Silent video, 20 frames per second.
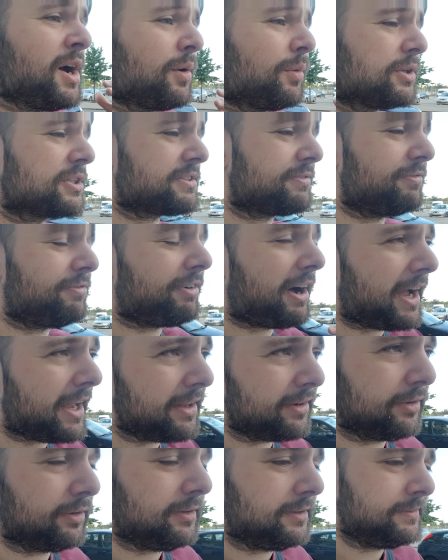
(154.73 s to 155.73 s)
what's
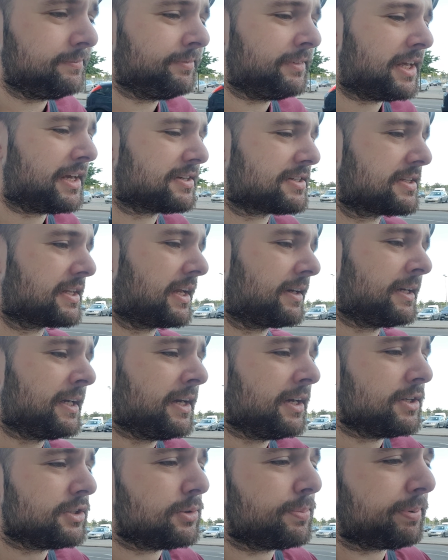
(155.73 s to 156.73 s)
vital is that
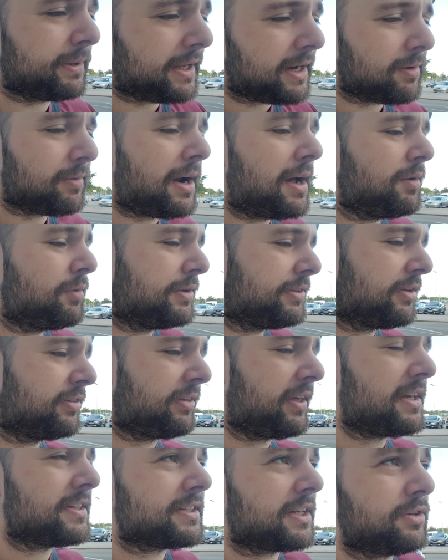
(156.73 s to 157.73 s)
you play around with the
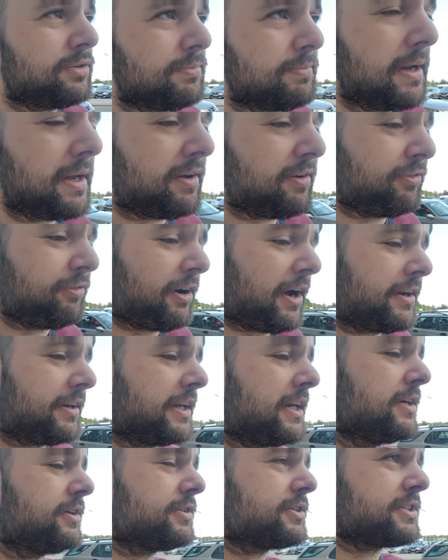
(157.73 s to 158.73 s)
things that you may find
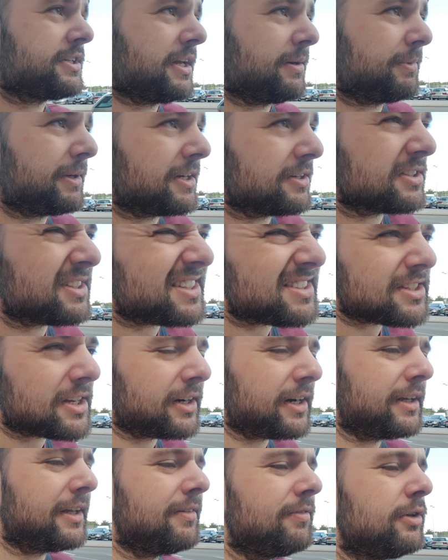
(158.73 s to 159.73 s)
interesting because it's
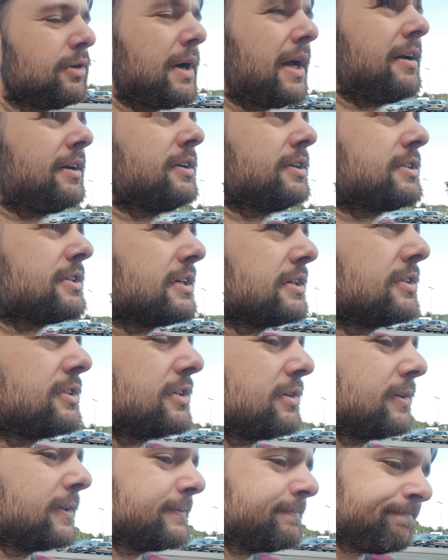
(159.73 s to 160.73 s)
going to give you energy
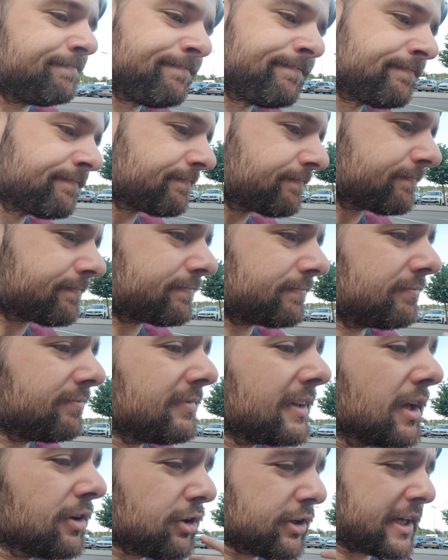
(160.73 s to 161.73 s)
to
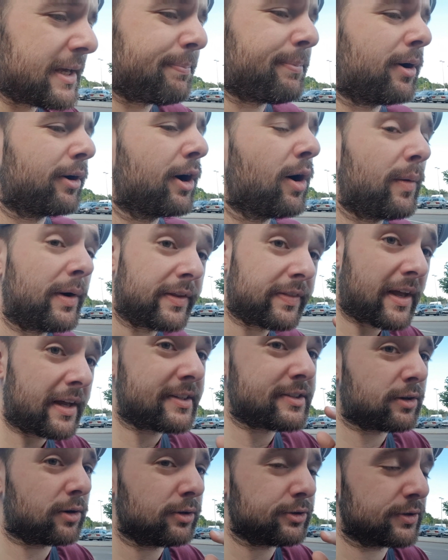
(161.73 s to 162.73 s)
to keep on going.
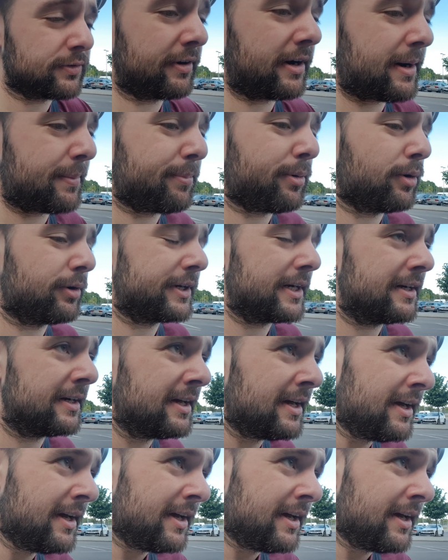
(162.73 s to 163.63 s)
That's also very important